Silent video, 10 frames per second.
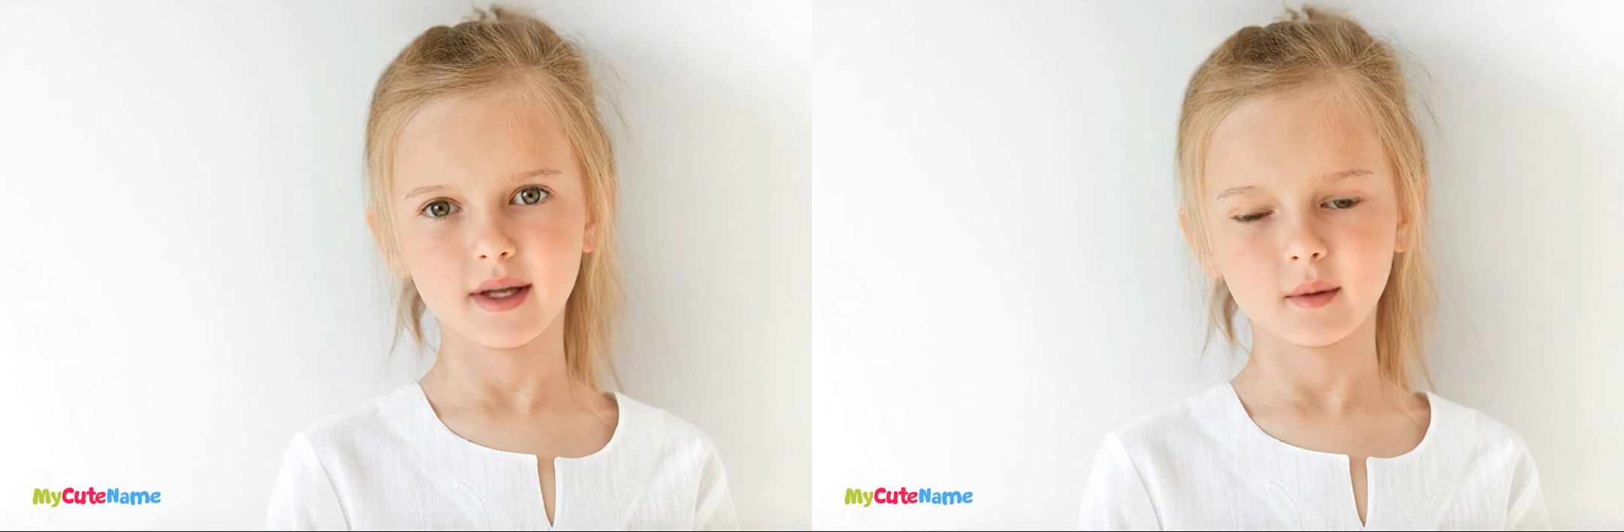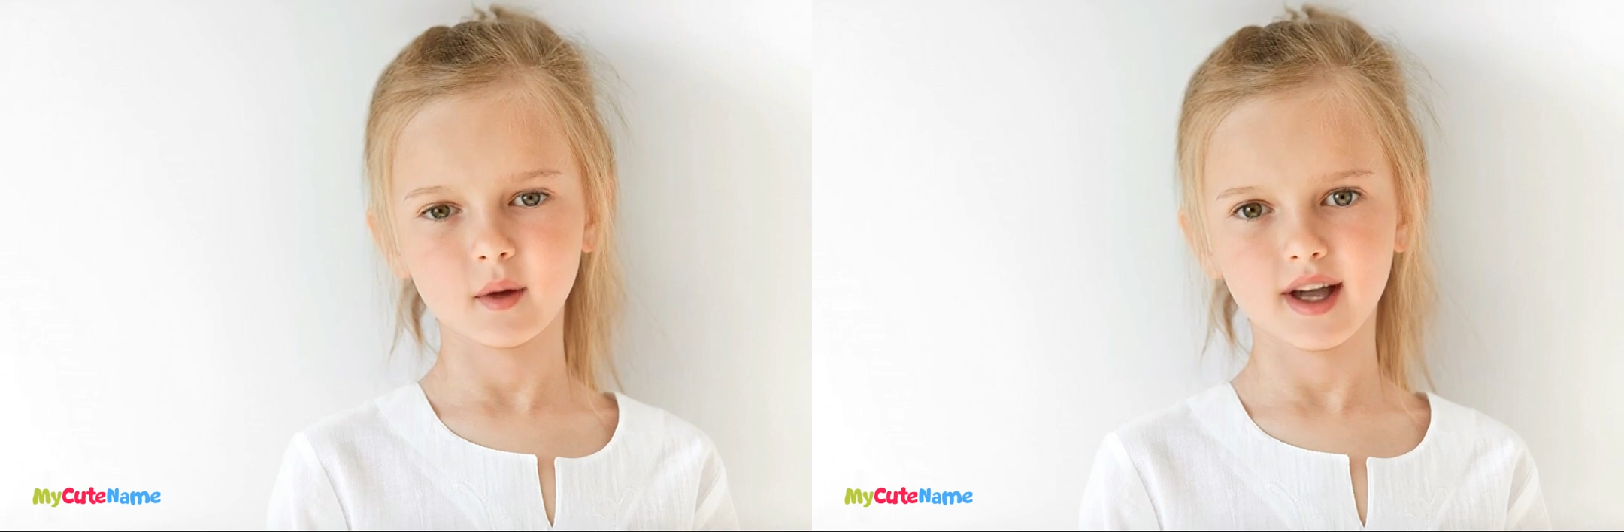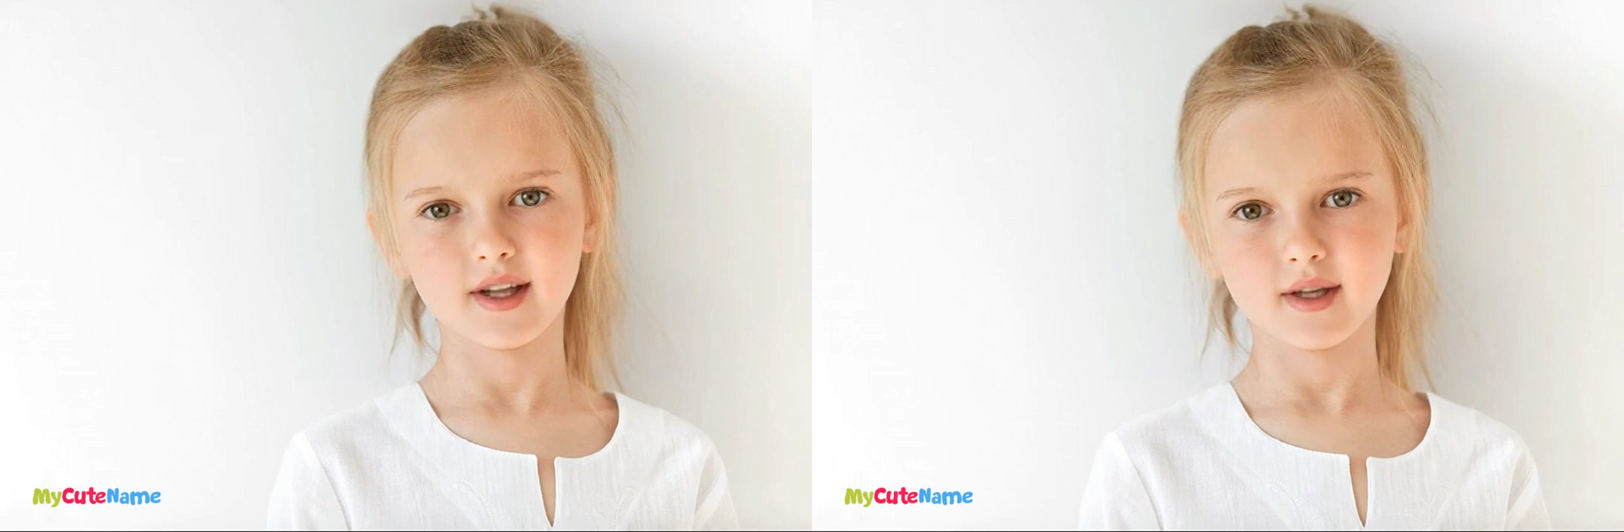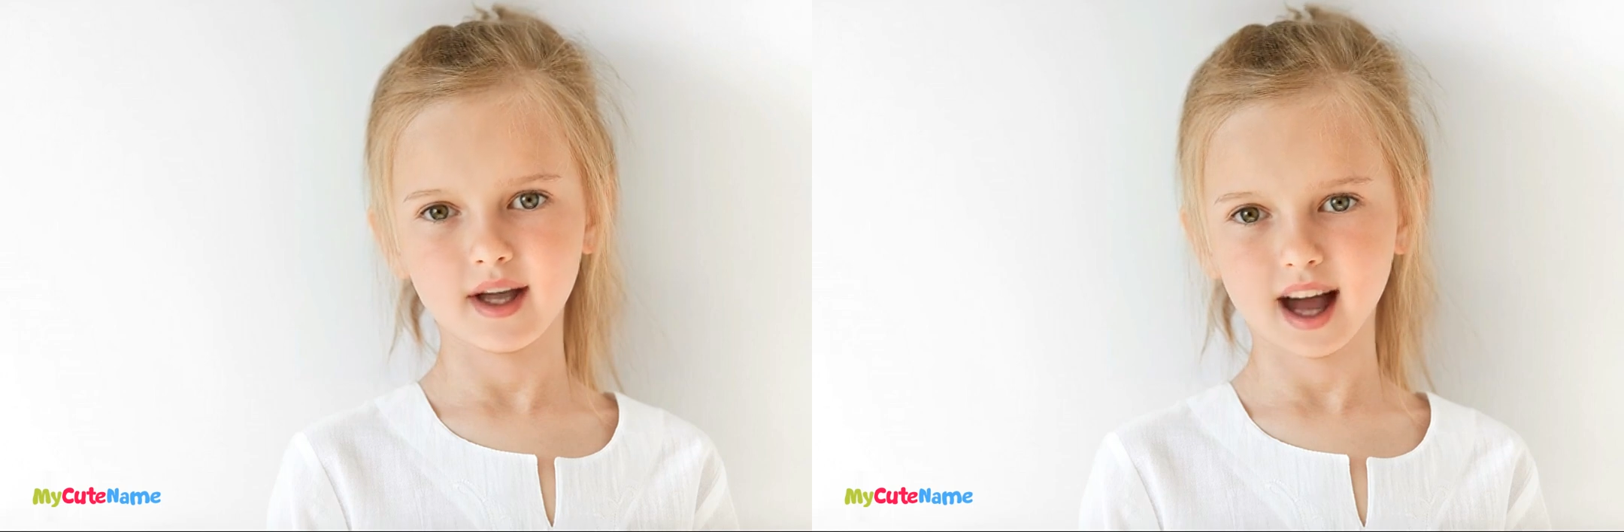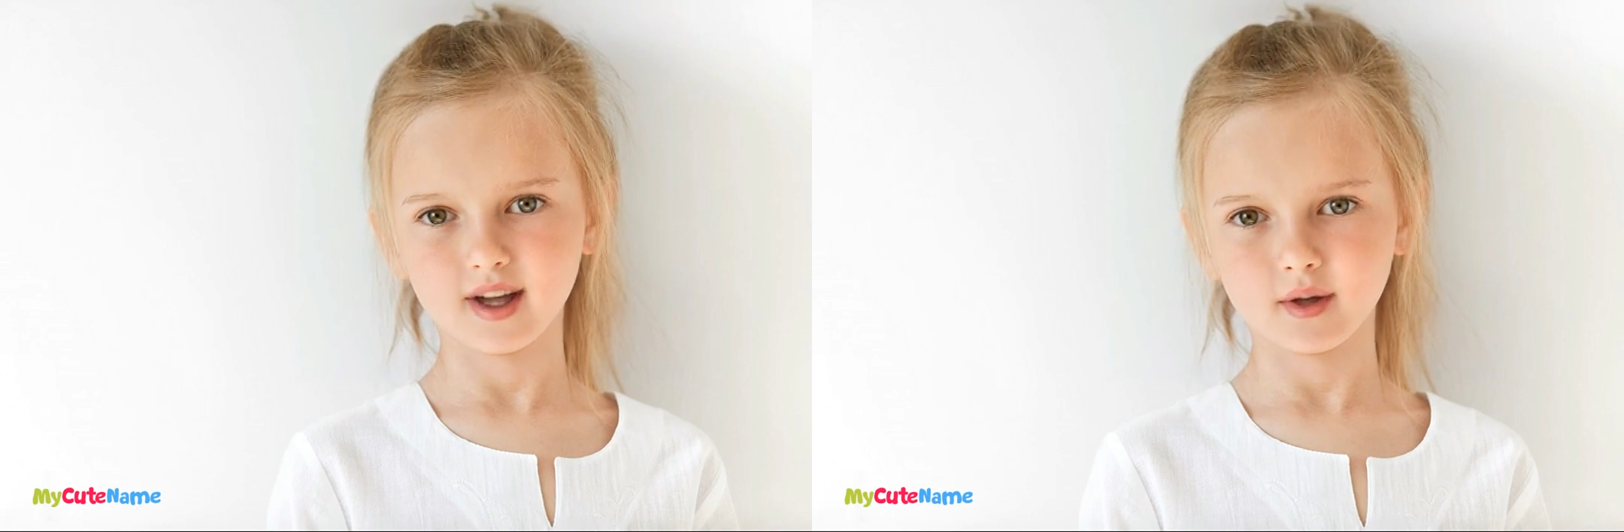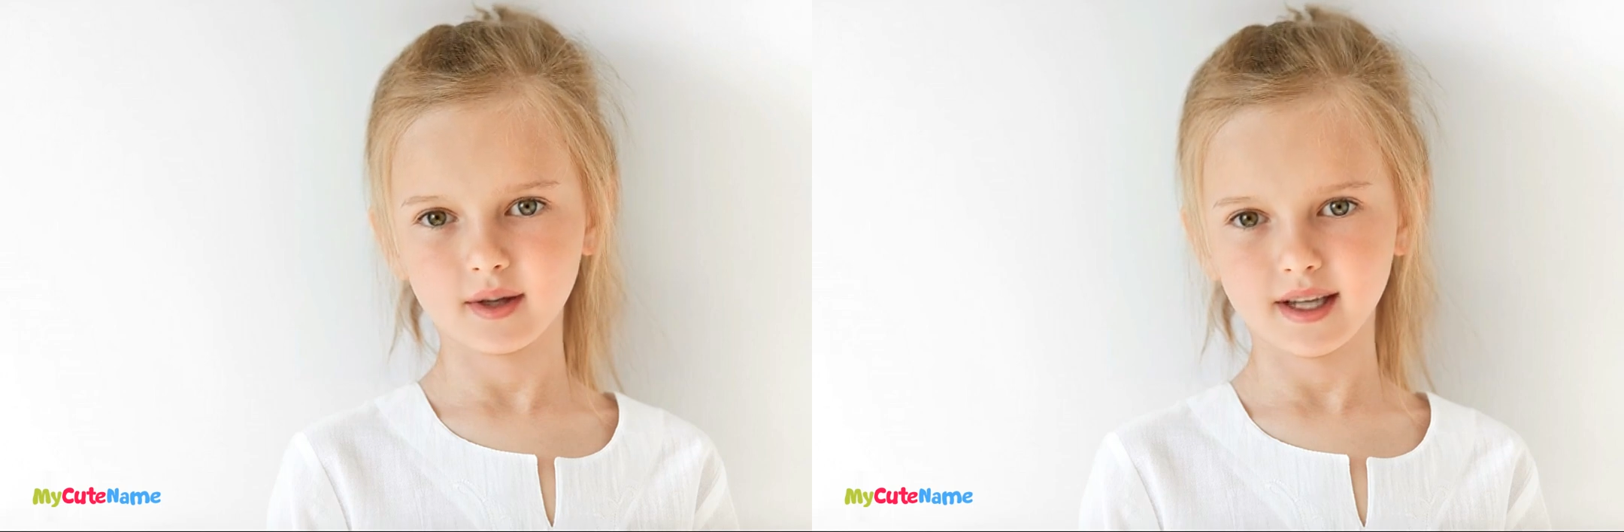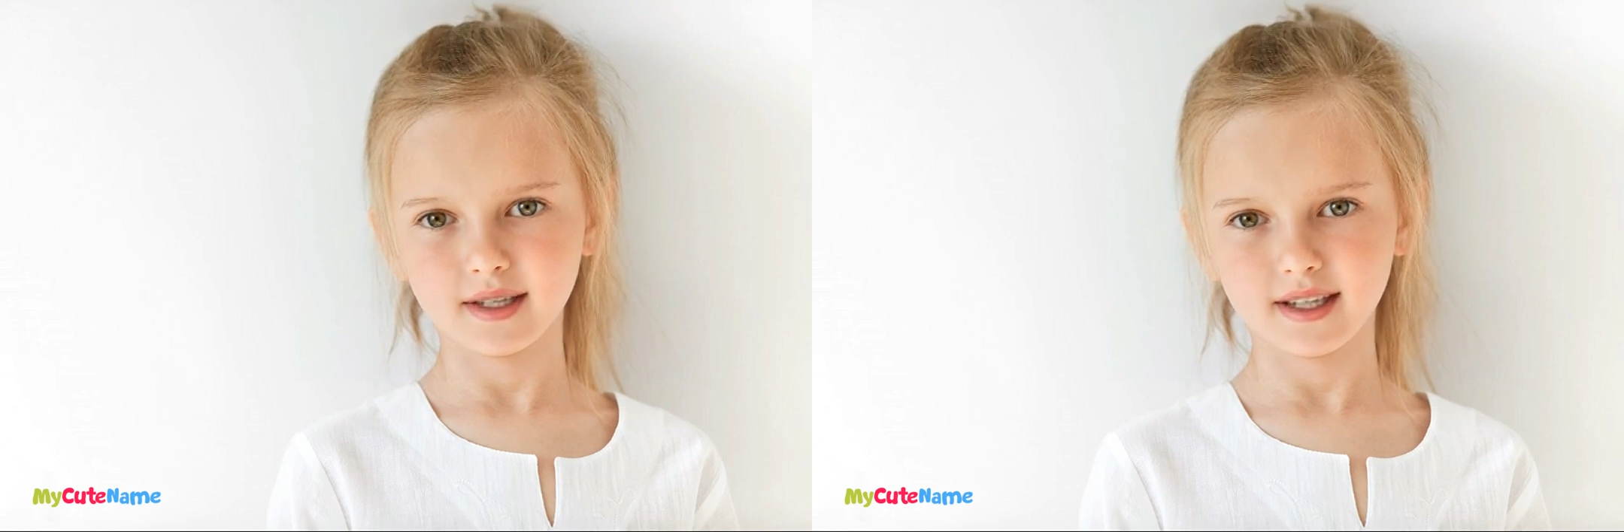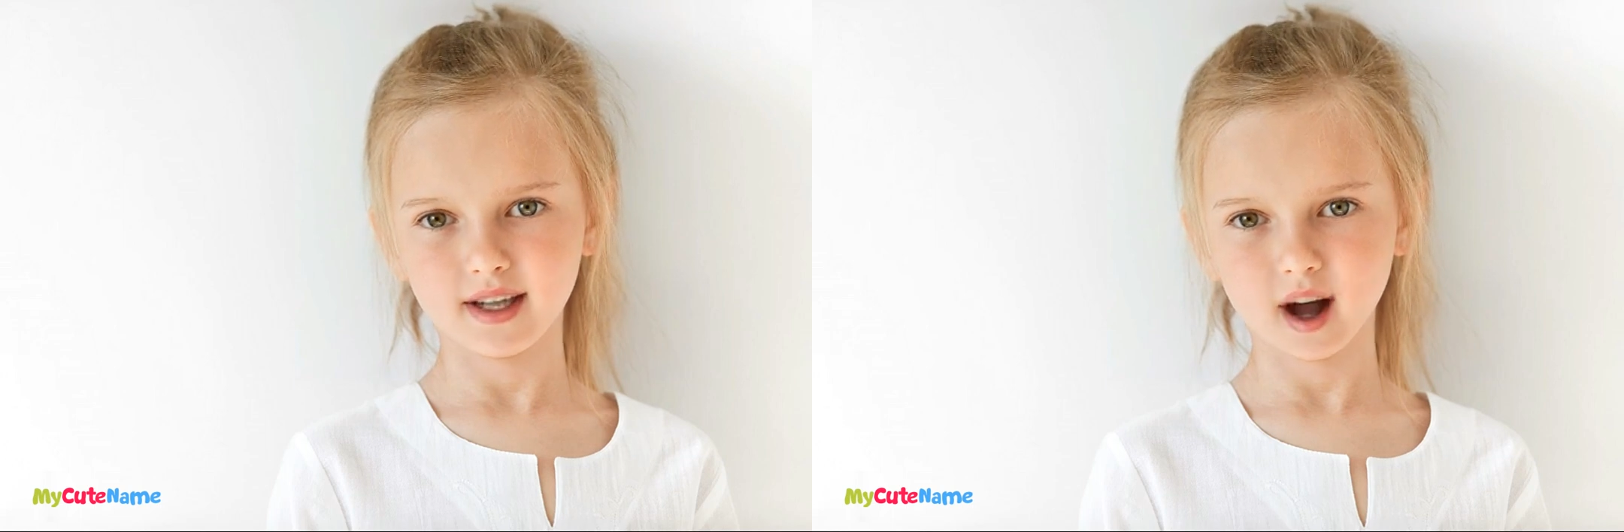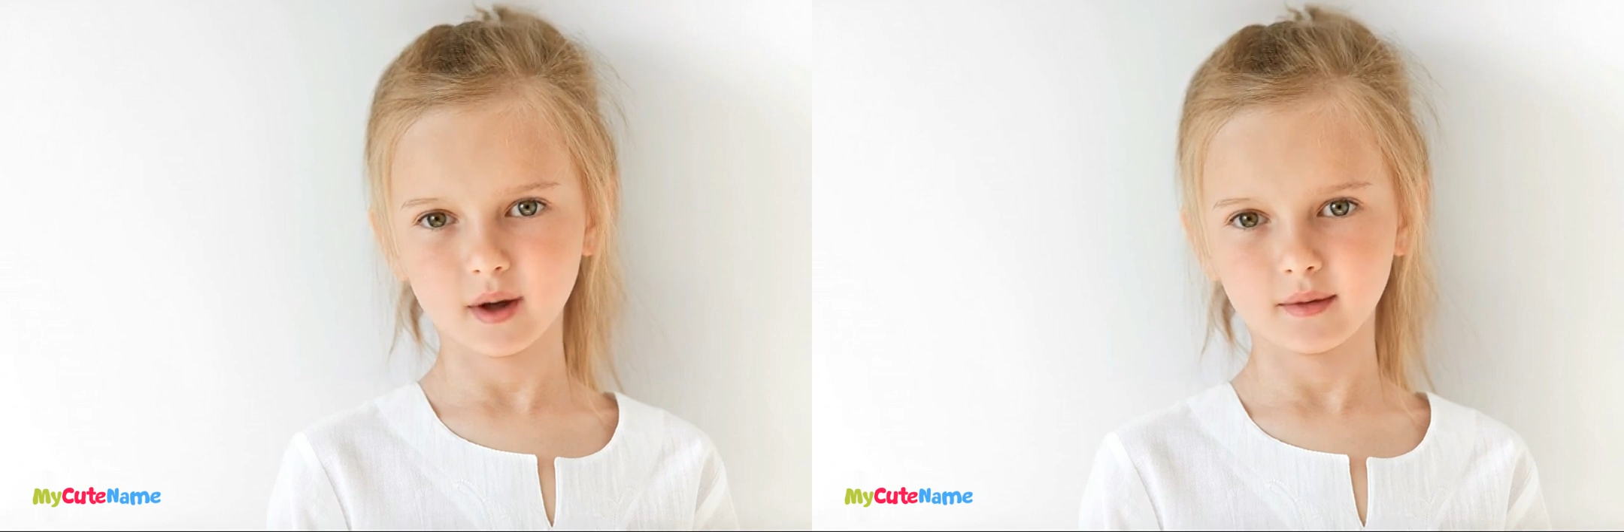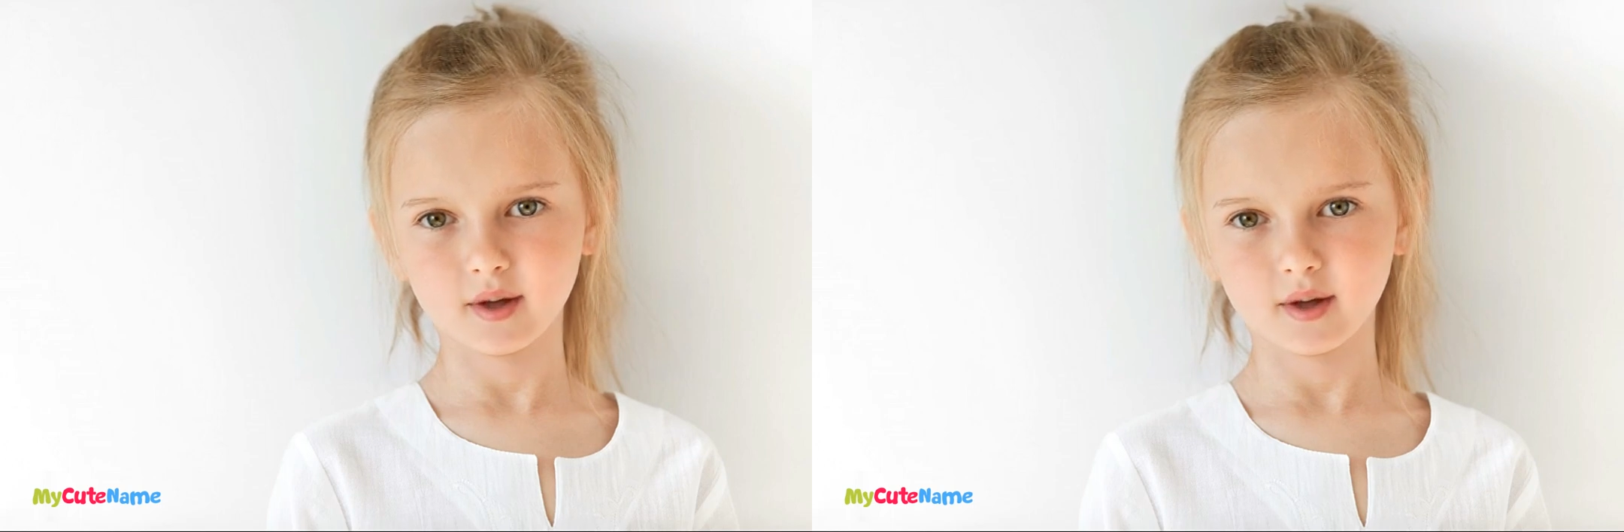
the British naturalist known